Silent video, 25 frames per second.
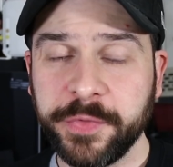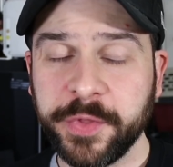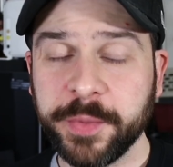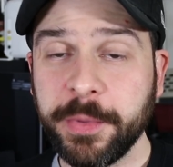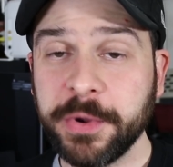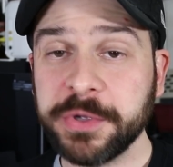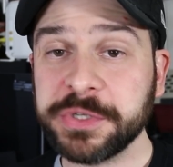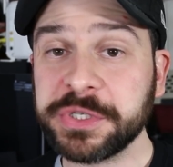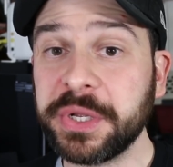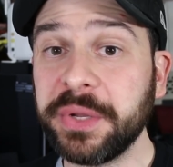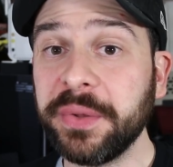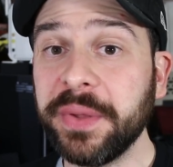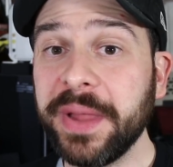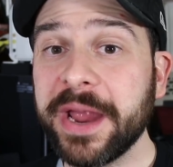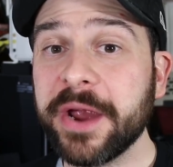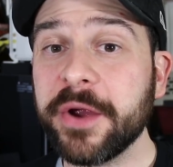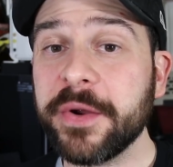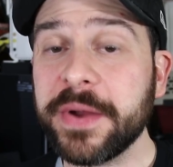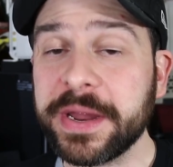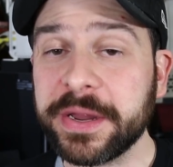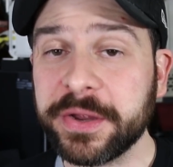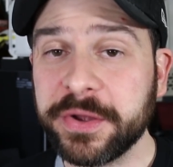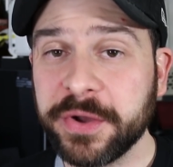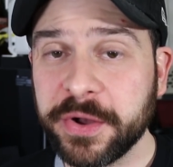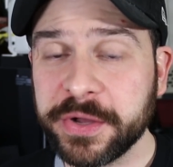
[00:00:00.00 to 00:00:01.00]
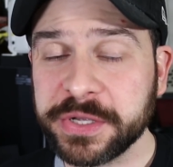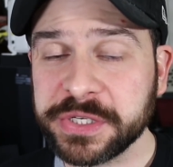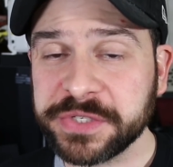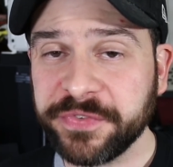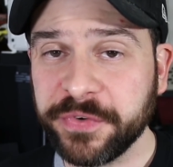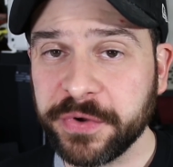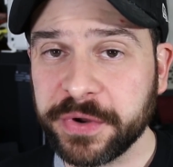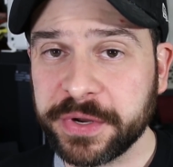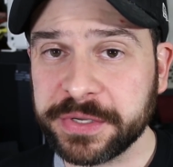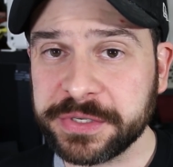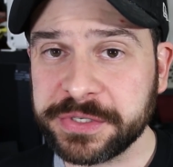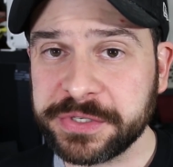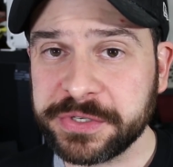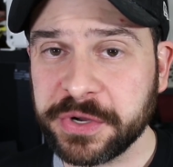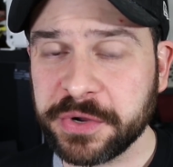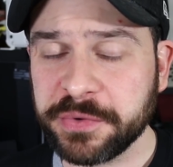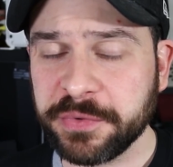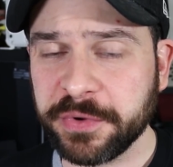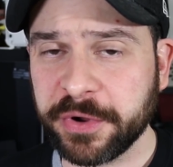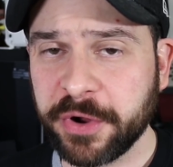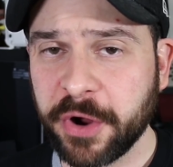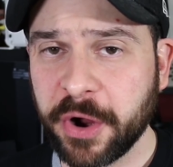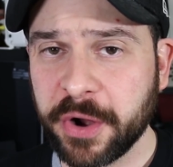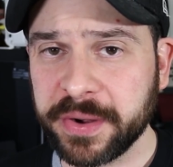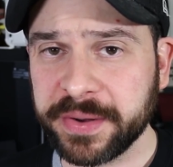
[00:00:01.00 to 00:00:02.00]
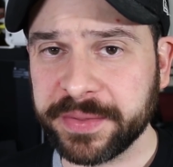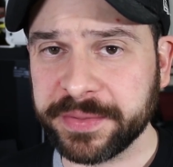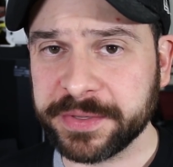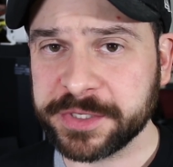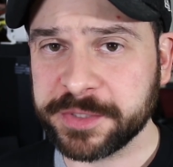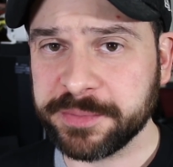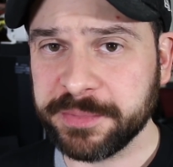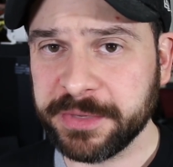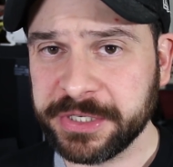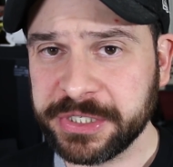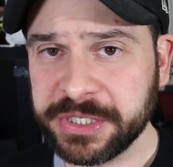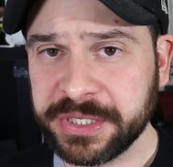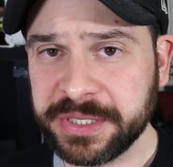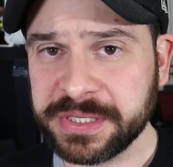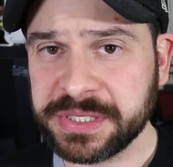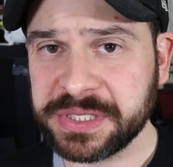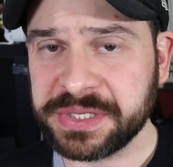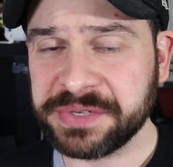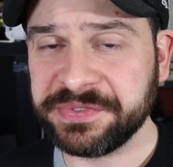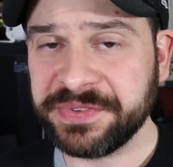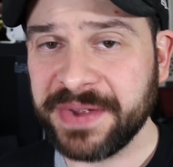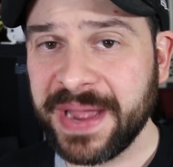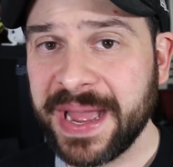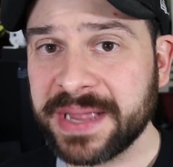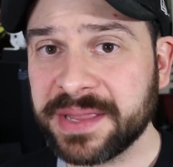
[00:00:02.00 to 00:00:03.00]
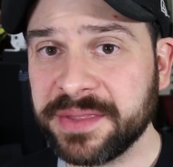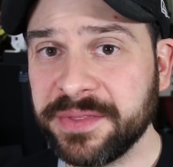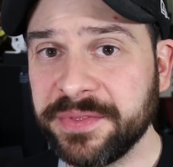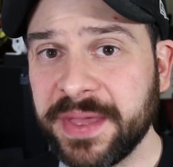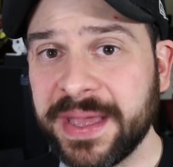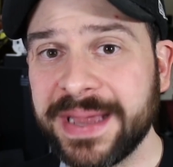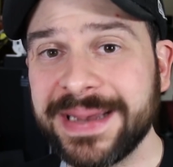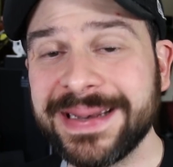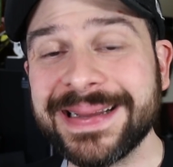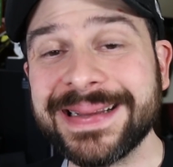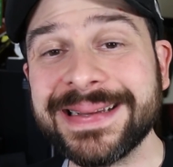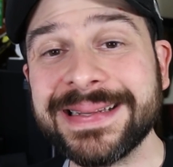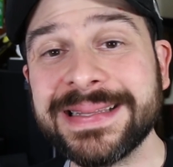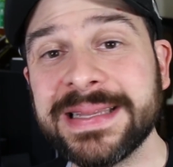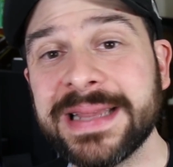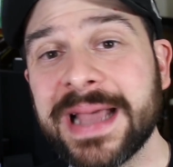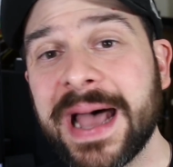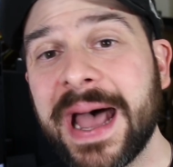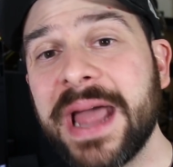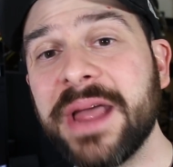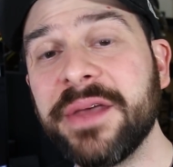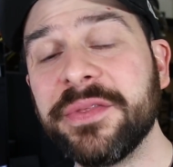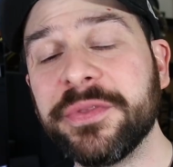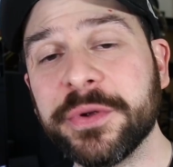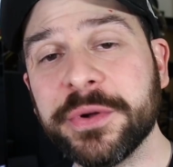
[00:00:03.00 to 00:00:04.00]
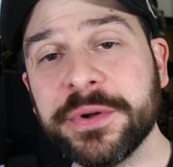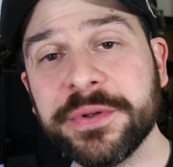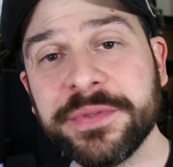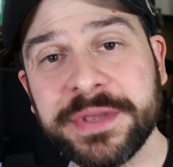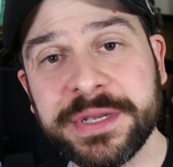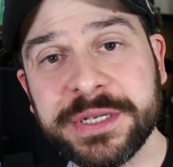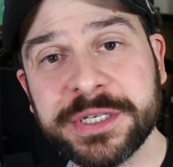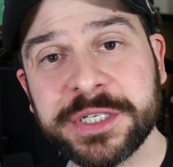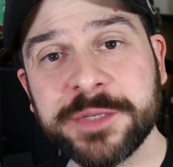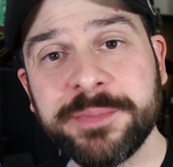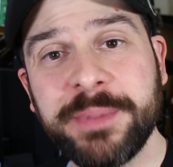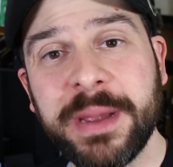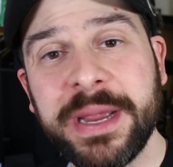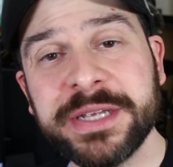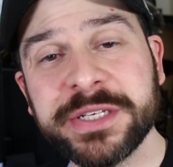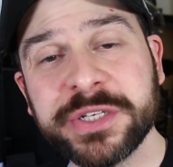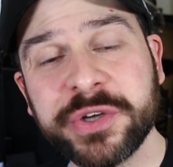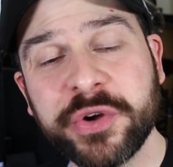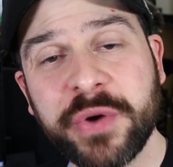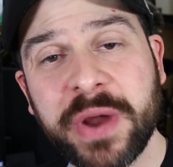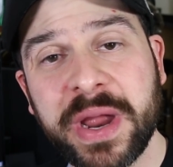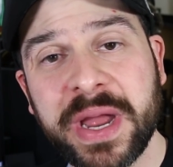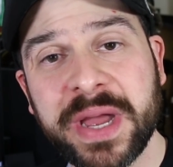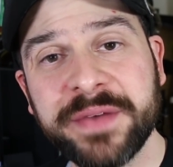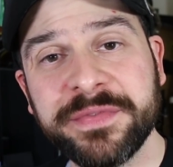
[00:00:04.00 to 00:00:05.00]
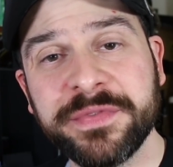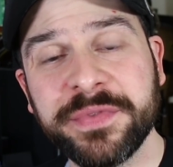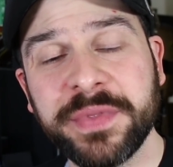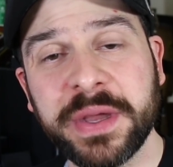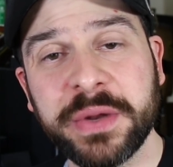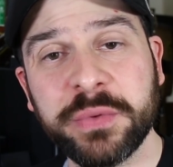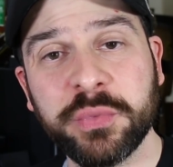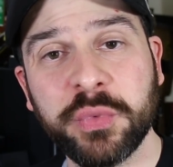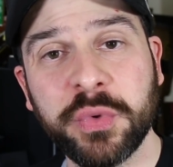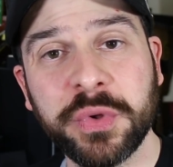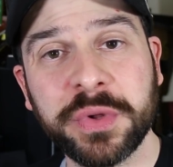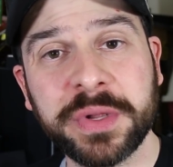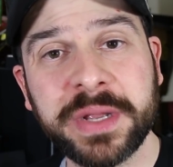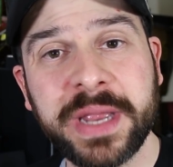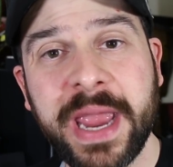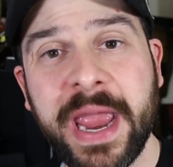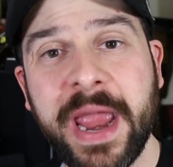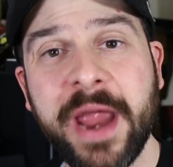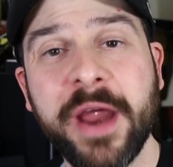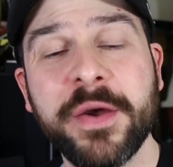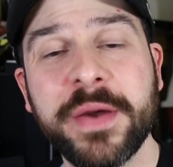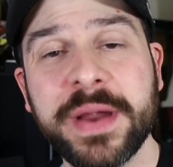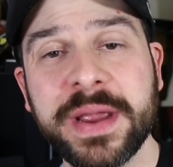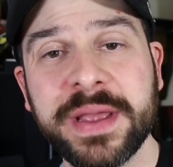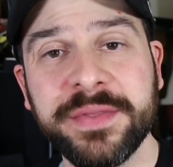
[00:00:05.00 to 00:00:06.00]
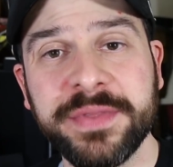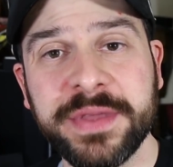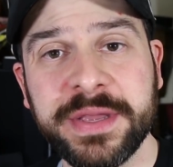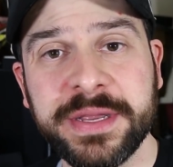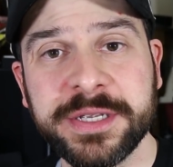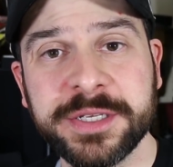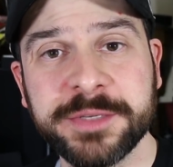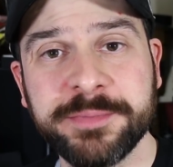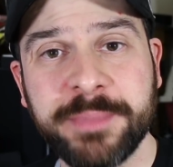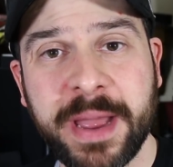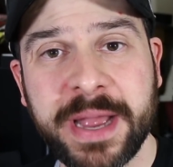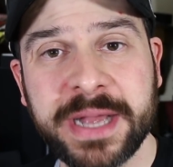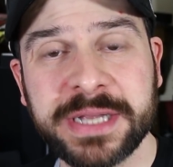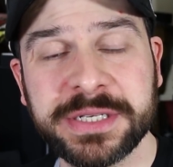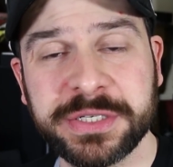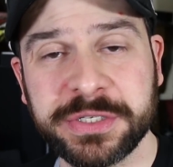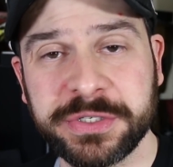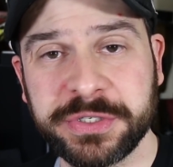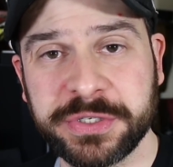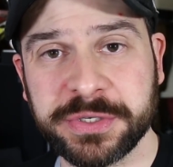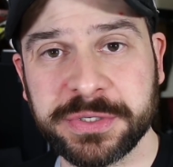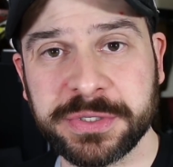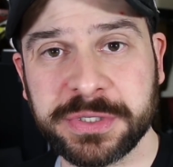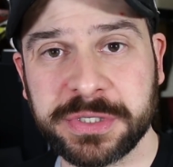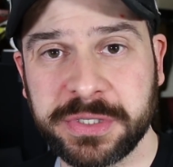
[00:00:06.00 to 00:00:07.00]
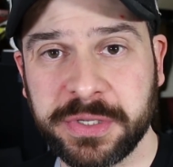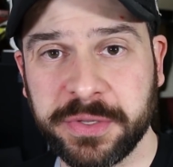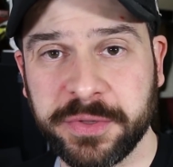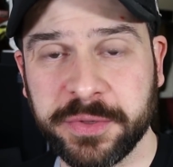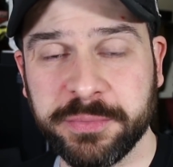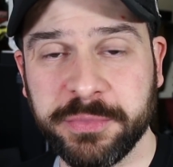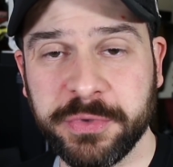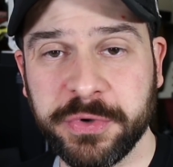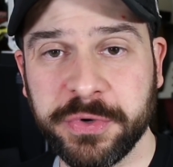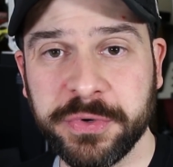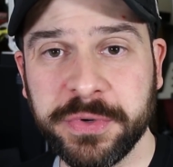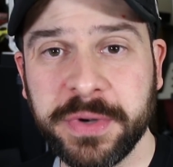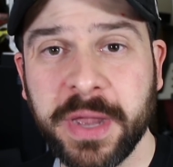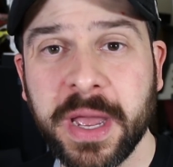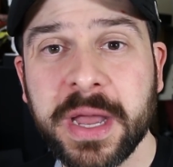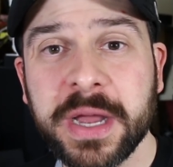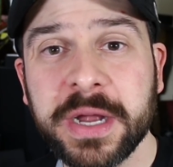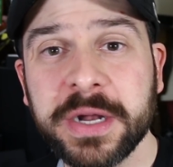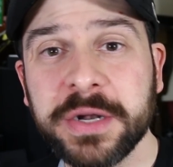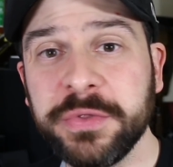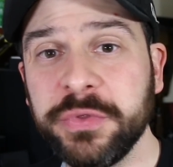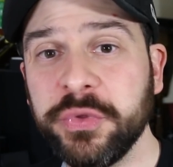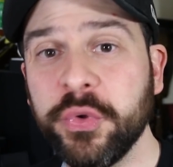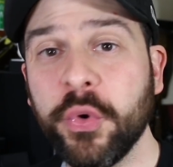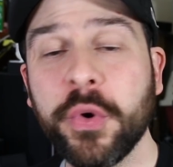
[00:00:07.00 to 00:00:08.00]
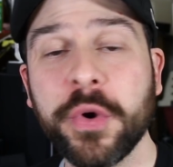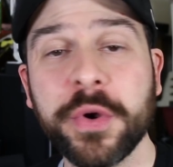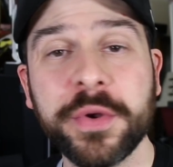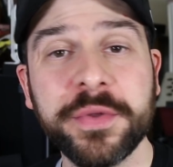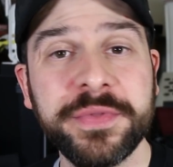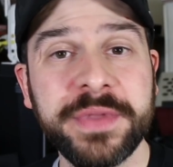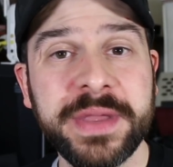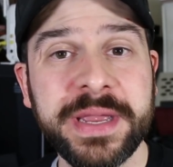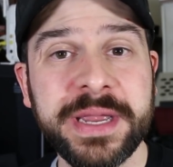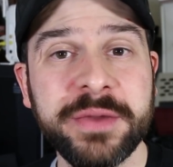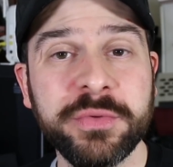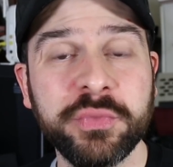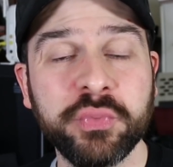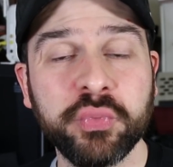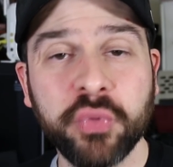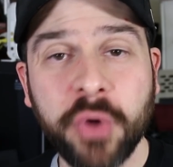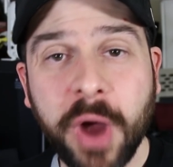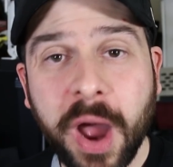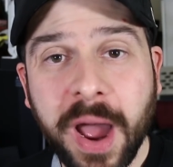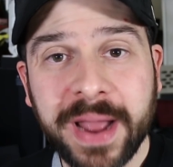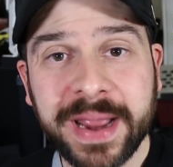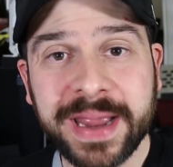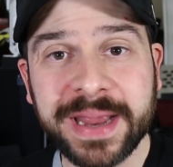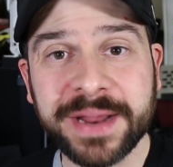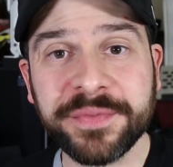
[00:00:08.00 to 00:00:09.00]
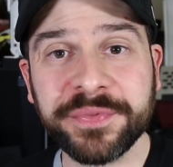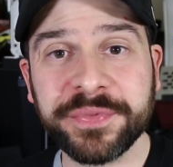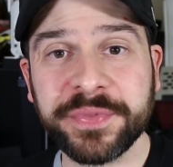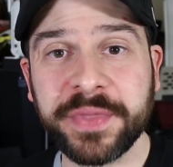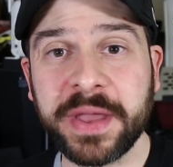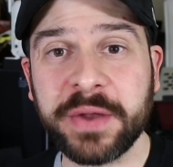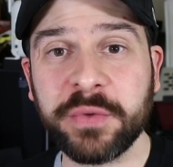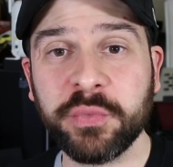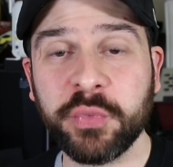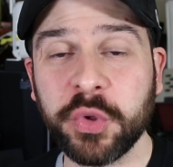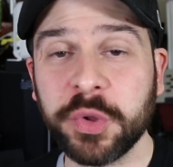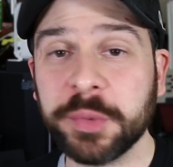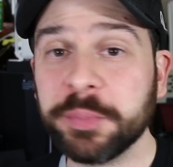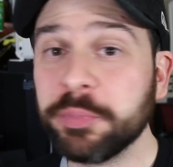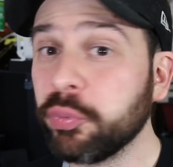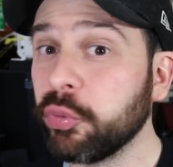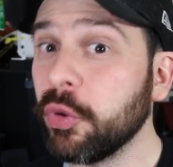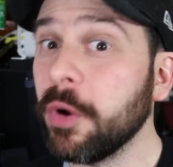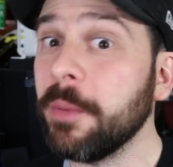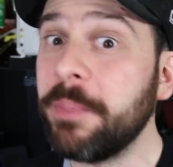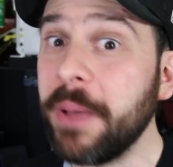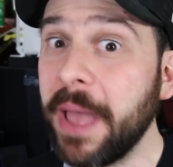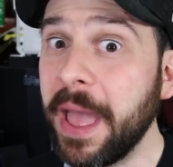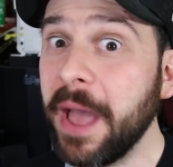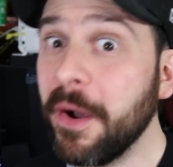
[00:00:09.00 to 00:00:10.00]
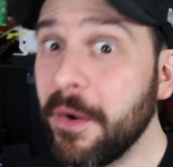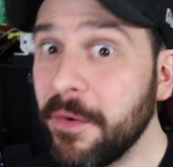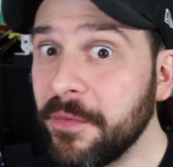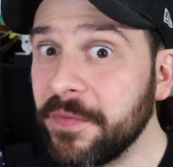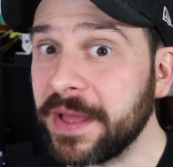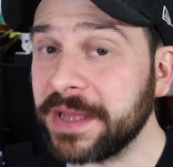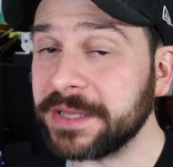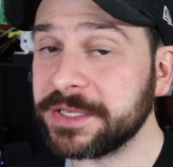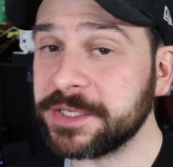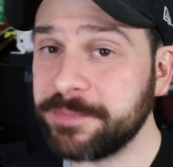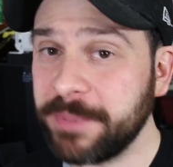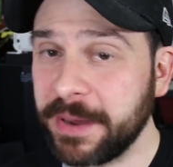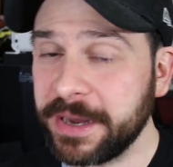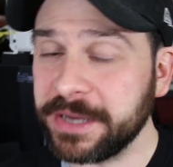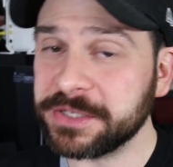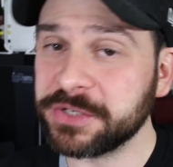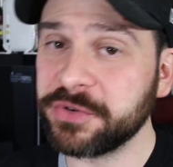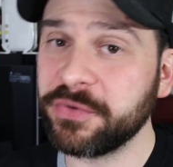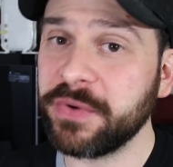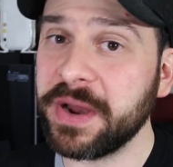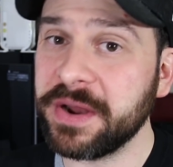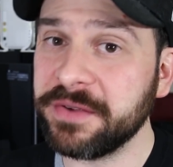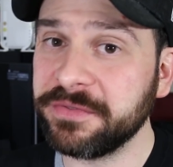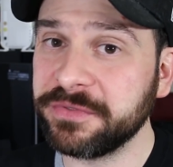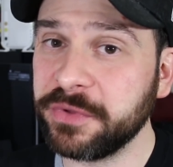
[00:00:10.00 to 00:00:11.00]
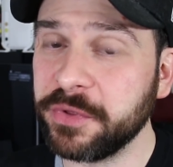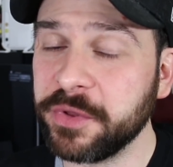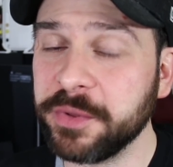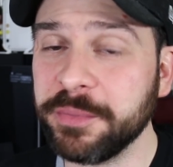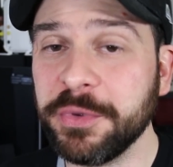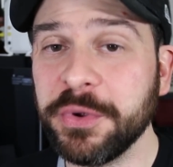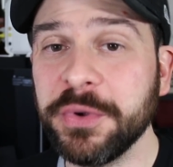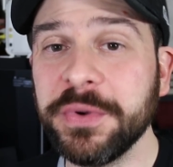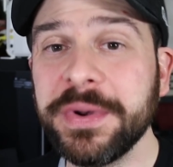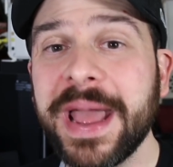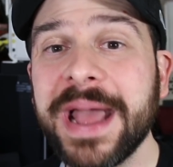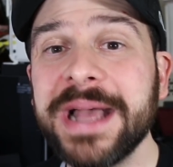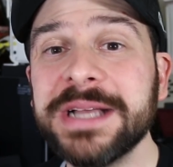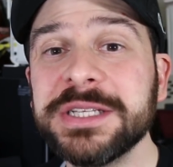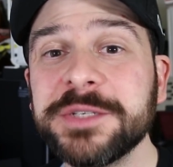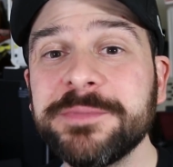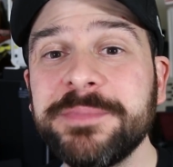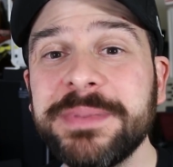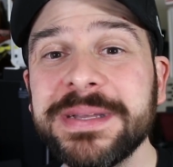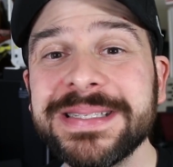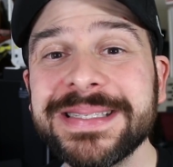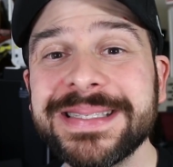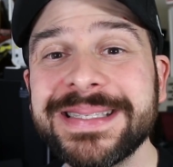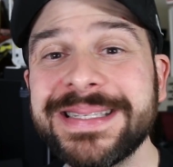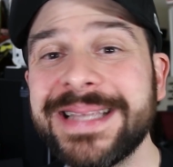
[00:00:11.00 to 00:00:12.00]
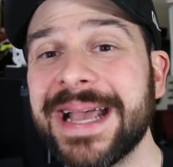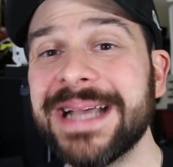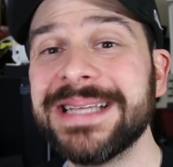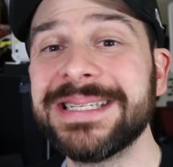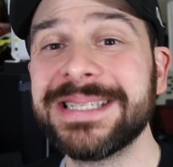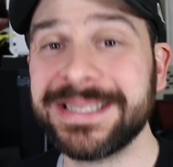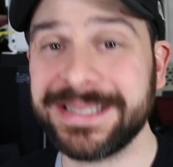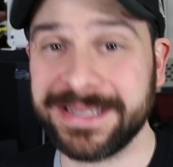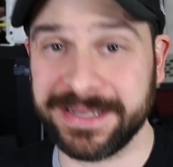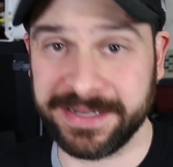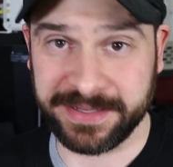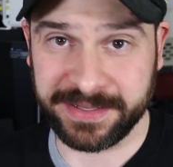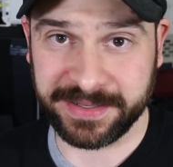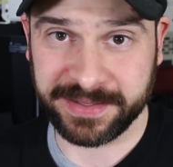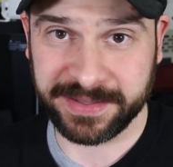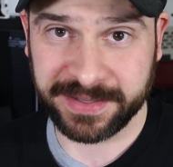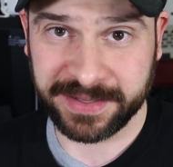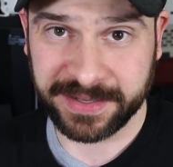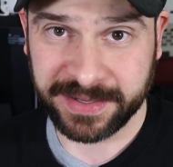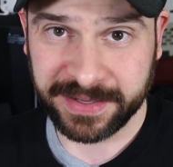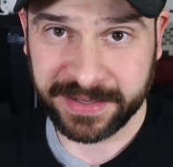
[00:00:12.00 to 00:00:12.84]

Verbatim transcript: The most glaring cause for concern regarding this mission is the fact that neither the spacecraft that will carry these passengers to the moon, nor the rocket that will propel that spacecraft to the moon has been tested.